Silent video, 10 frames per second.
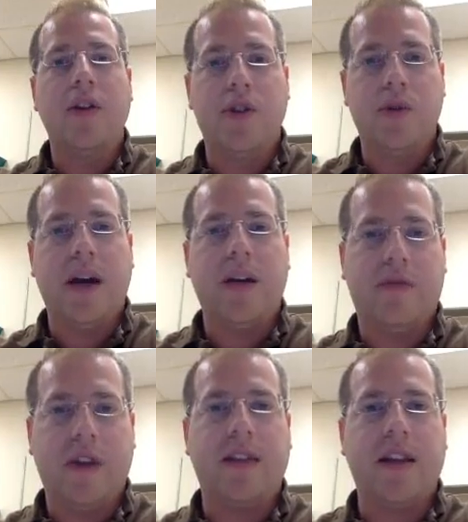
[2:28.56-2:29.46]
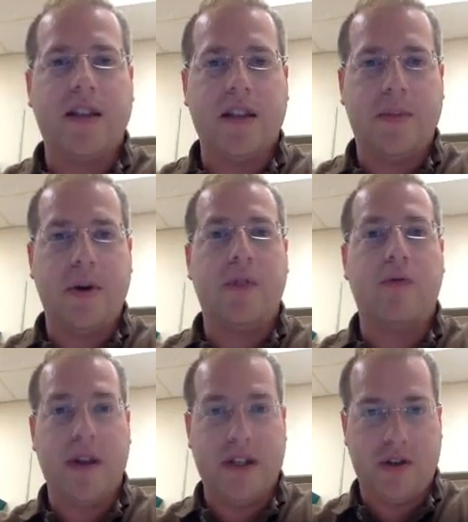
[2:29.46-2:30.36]
Do not fret, this is part of
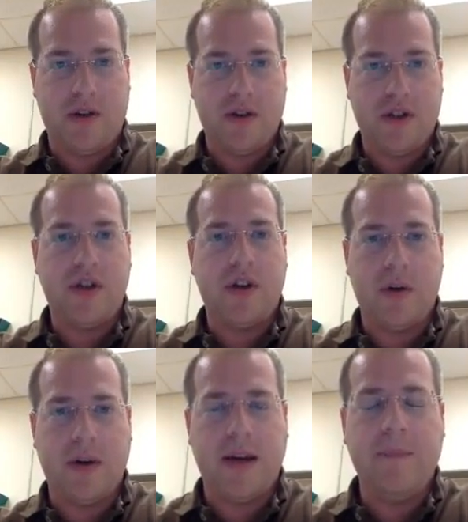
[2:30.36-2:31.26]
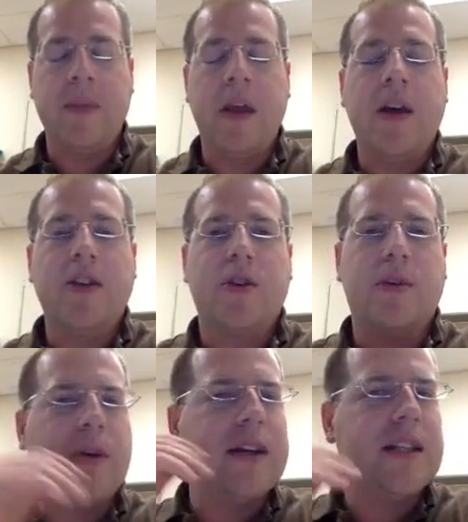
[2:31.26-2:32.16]
research, okay? So
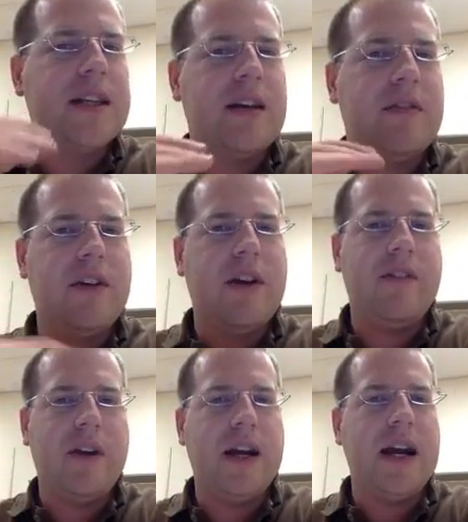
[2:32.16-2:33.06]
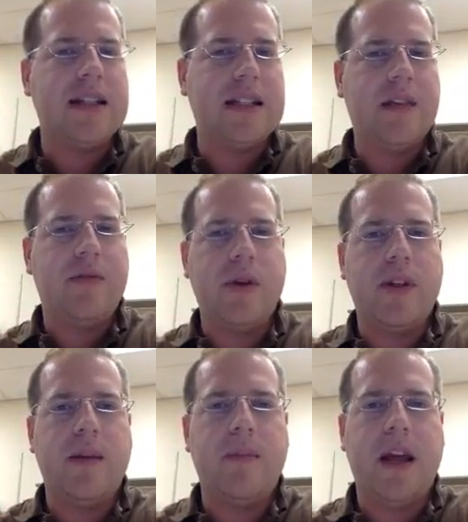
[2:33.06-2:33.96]
it breaks it down very, very nicely for
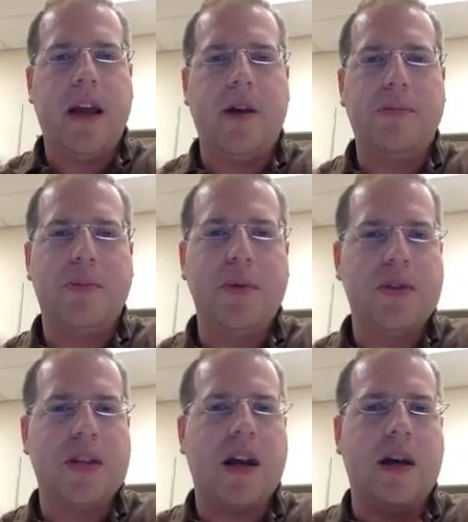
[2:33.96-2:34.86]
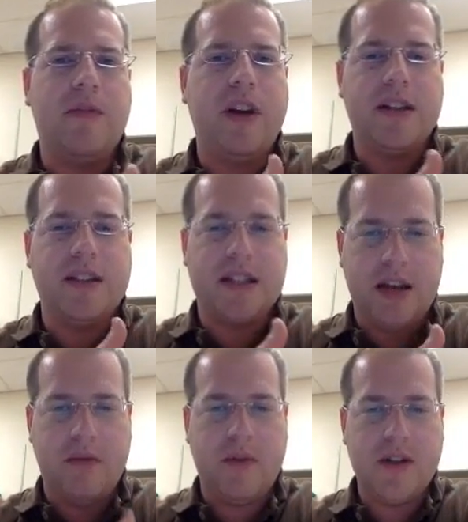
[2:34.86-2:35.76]
them and helps boost the confidence
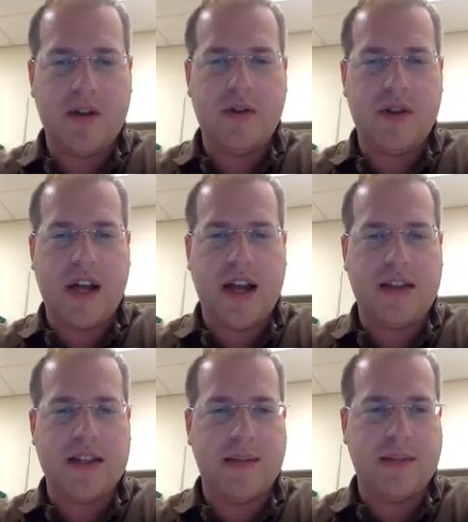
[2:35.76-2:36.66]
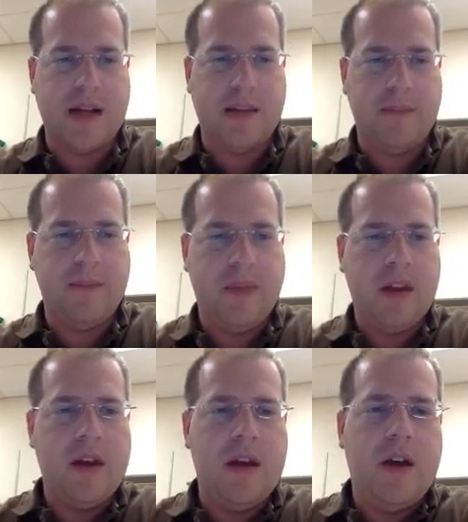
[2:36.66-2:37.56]
in research at the same time.
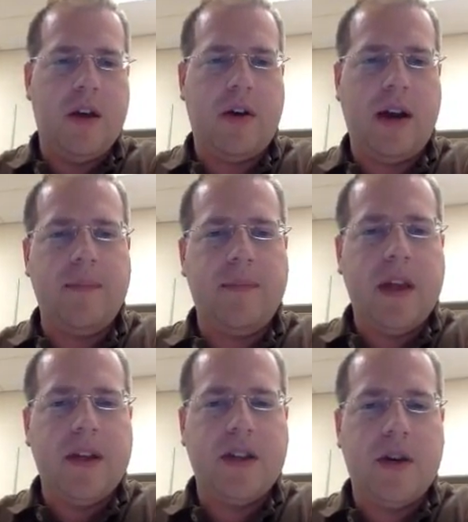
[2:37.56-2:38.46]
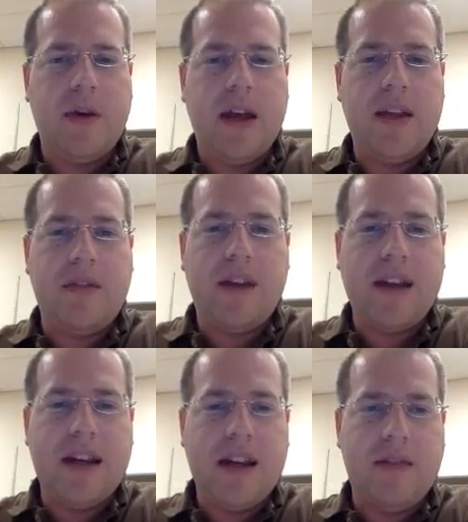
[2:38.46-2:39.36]
All right, so in the
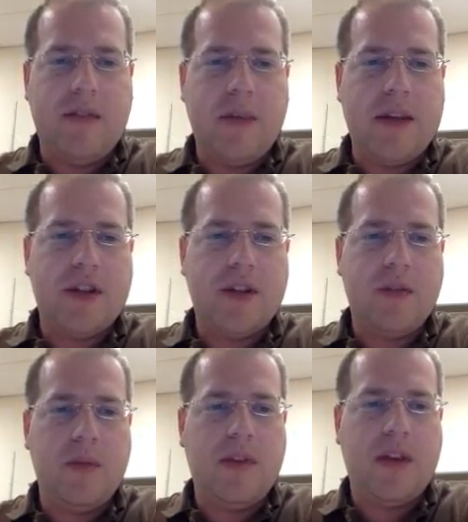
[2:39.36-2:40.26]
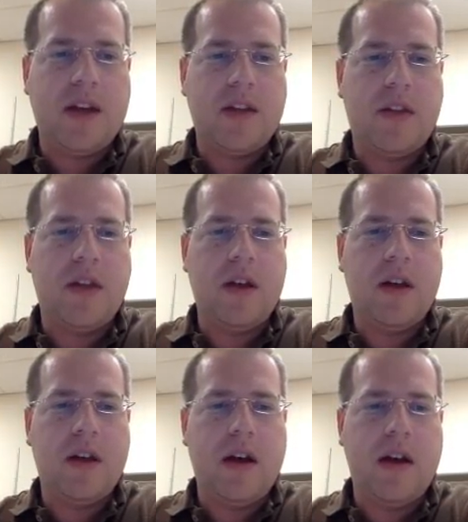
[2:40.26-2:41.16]
finding information, we've got
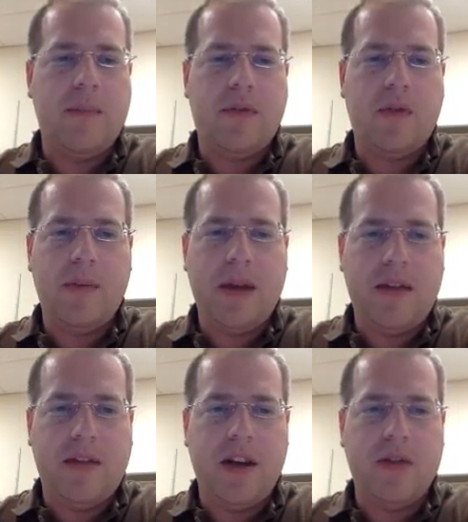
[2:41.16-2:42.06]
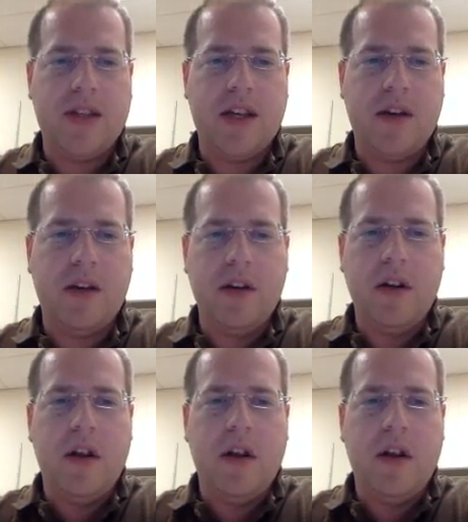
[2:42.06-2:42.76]
the three main videos here.